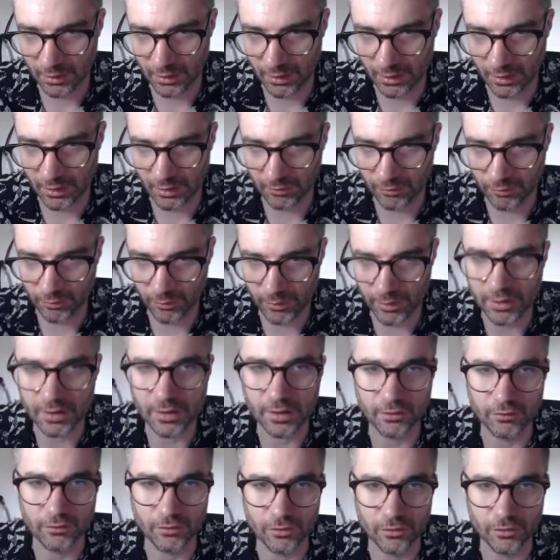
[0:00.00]
If we now
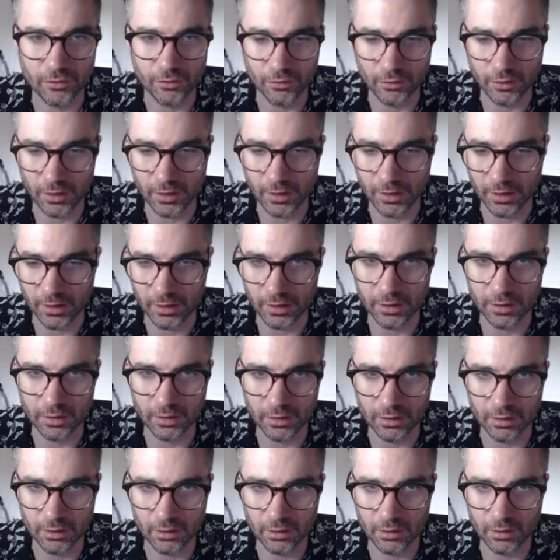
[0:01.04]
do a
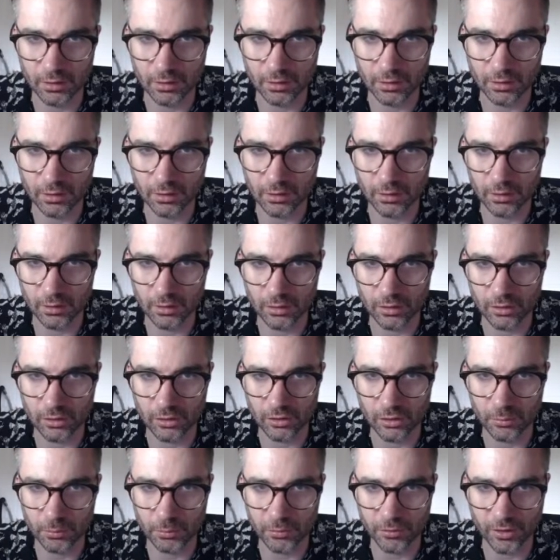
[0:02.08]

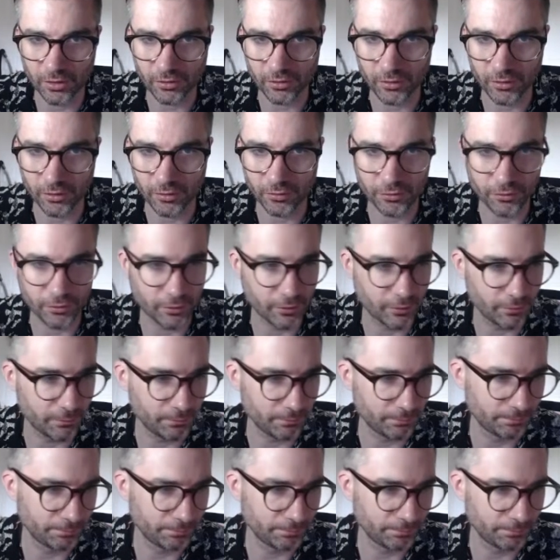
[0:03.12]
cube project on the front,